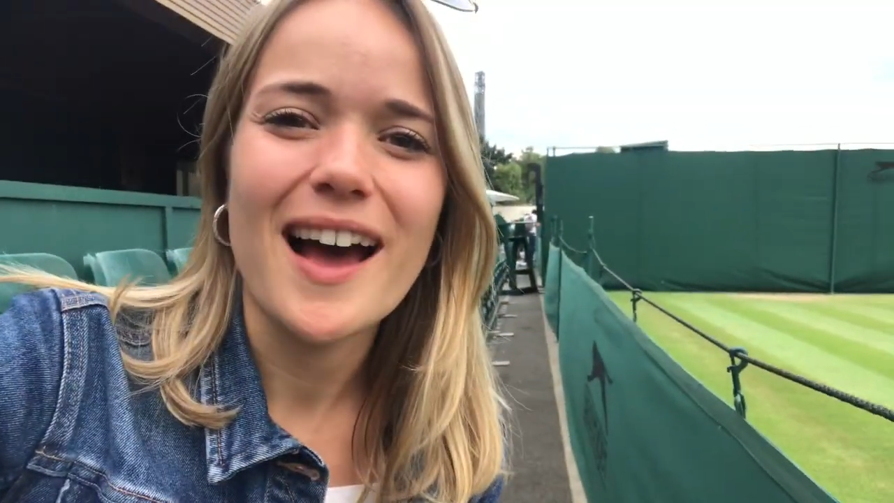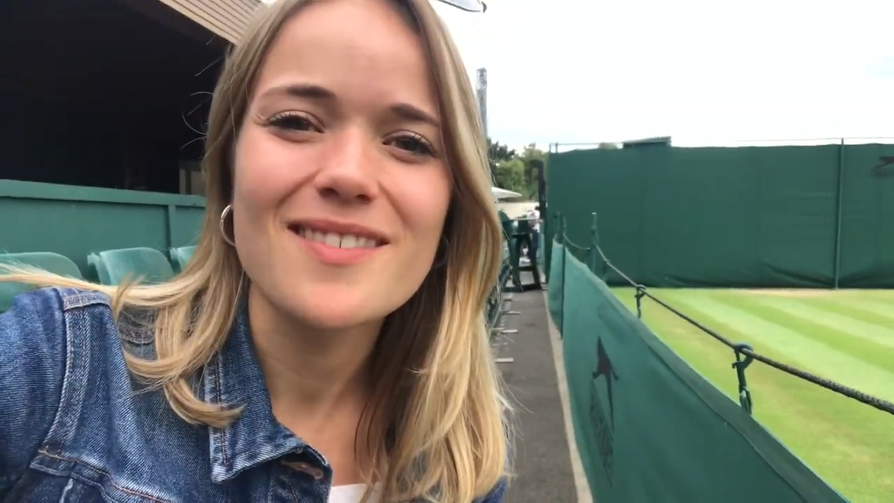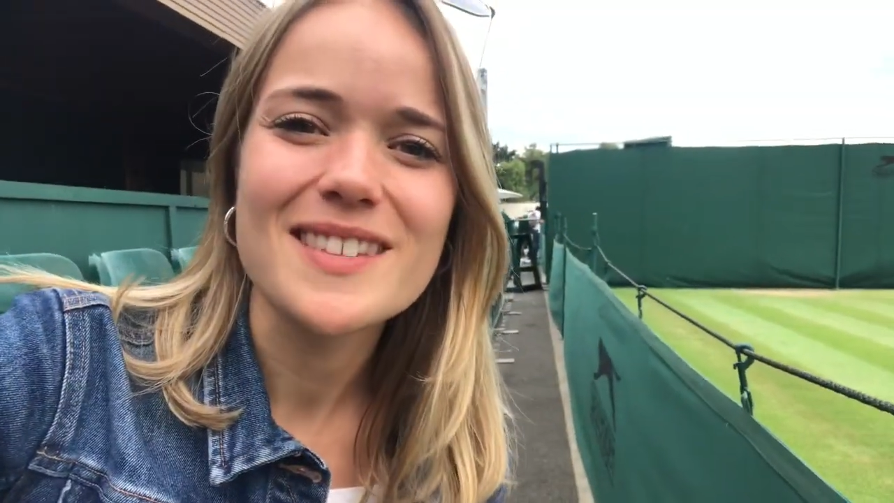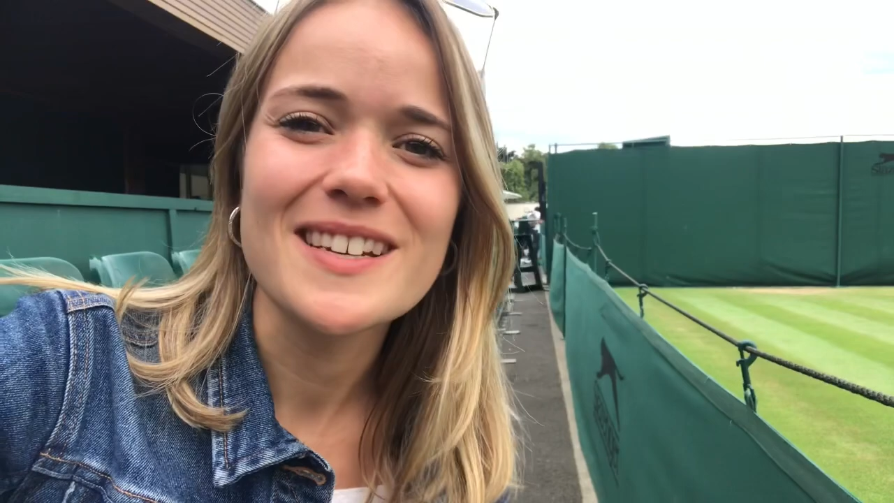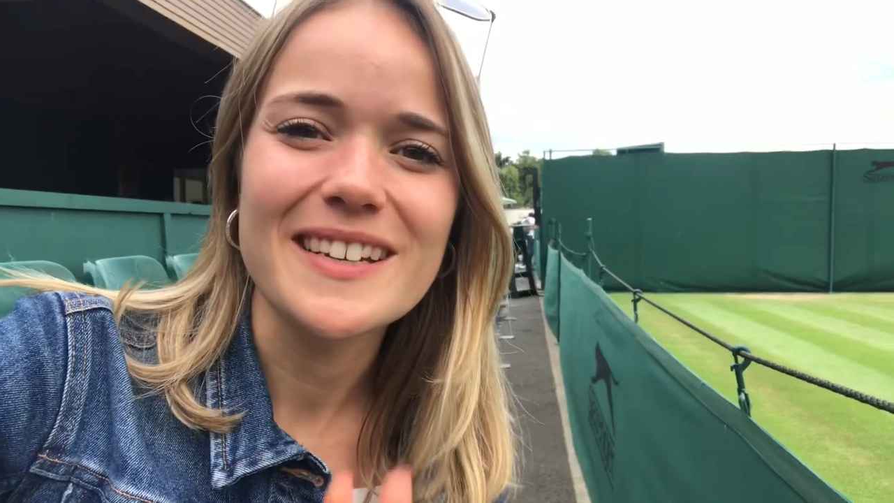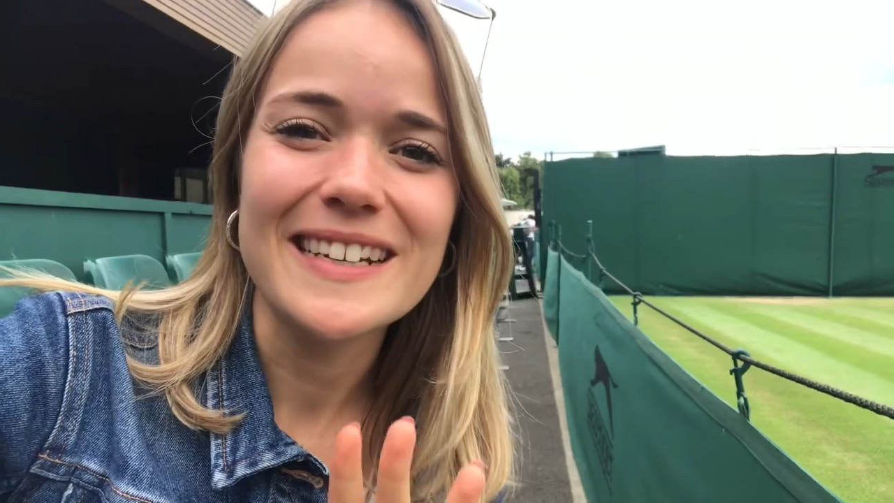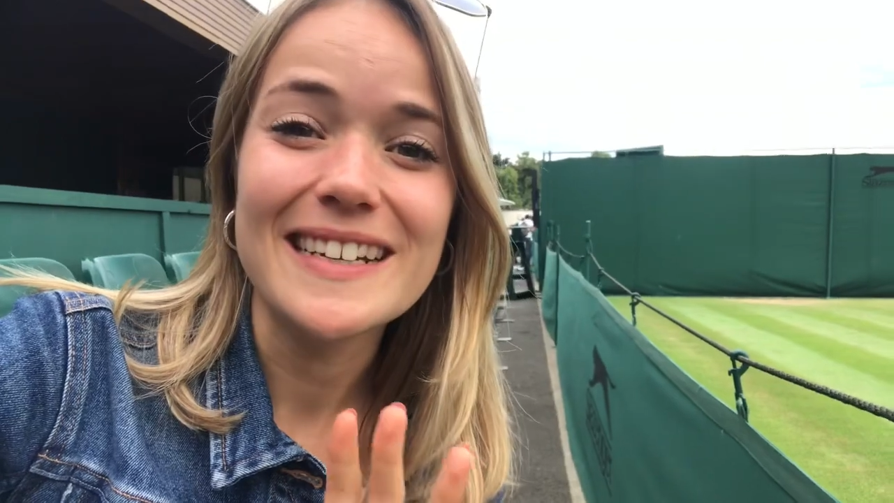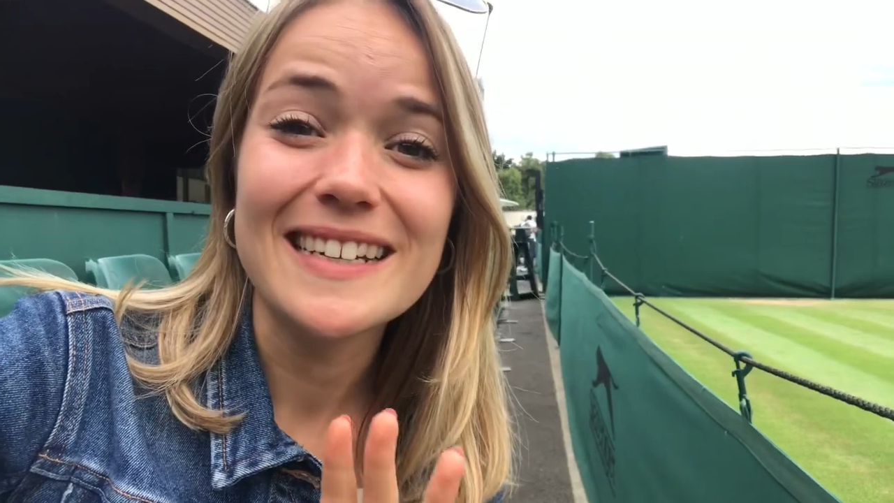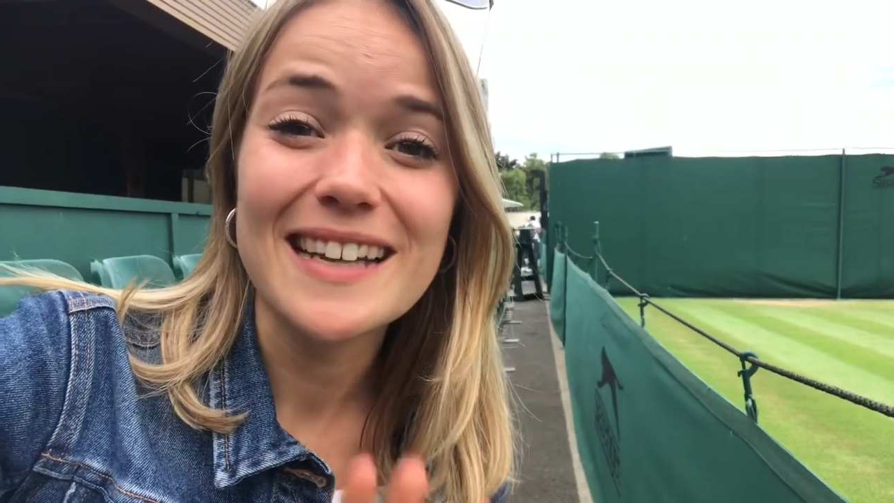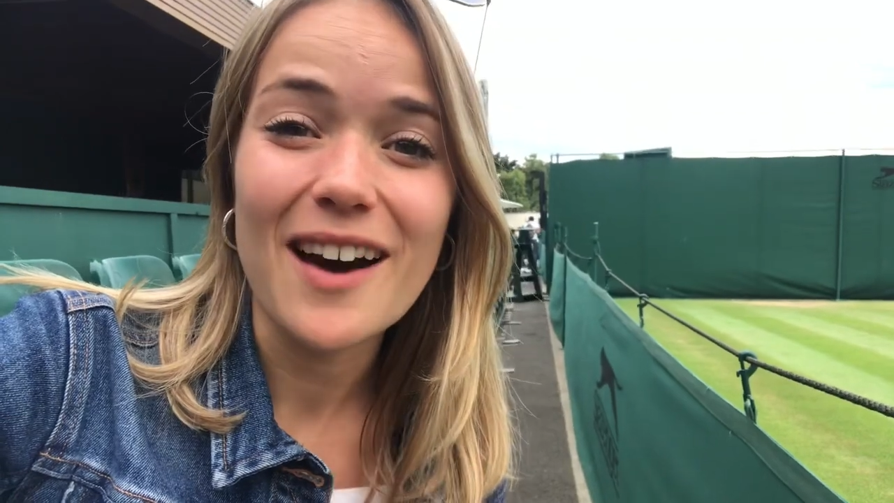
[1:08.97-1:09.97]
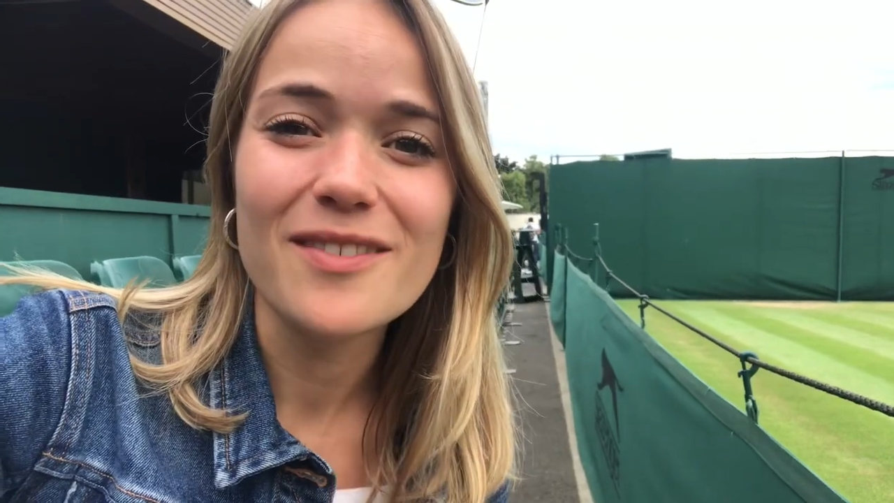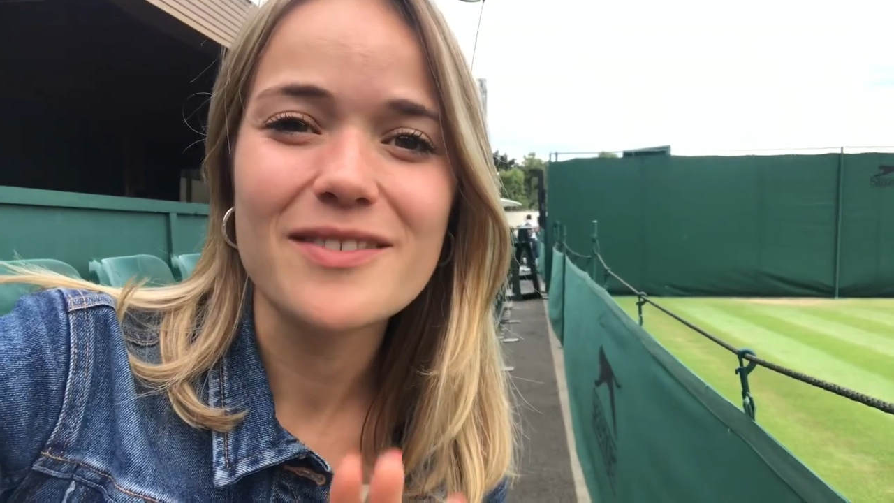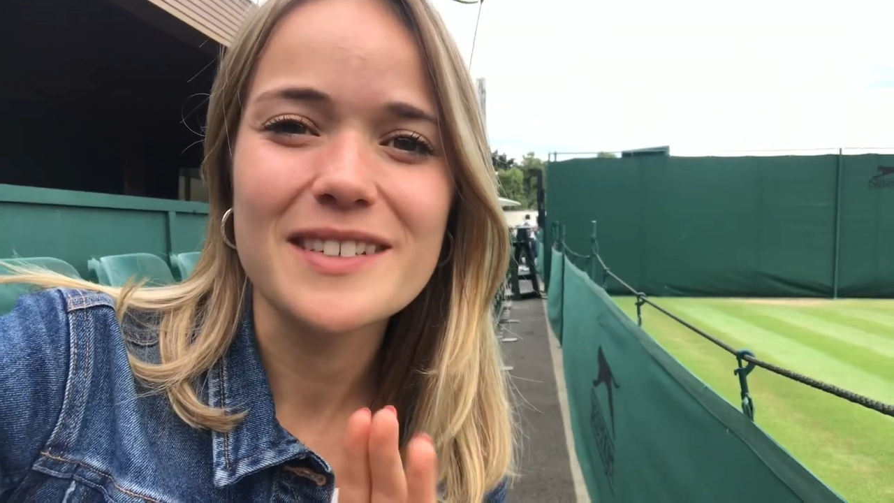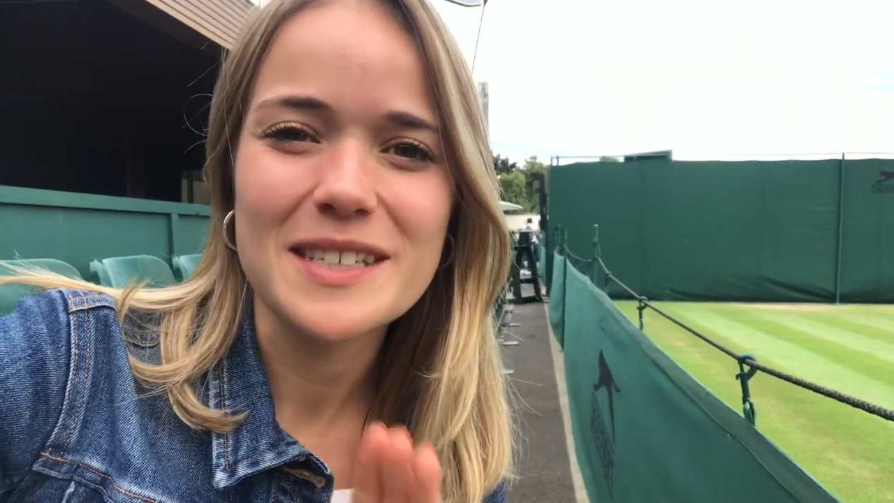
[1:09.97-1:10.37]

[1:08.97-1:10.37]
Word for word: absolutely love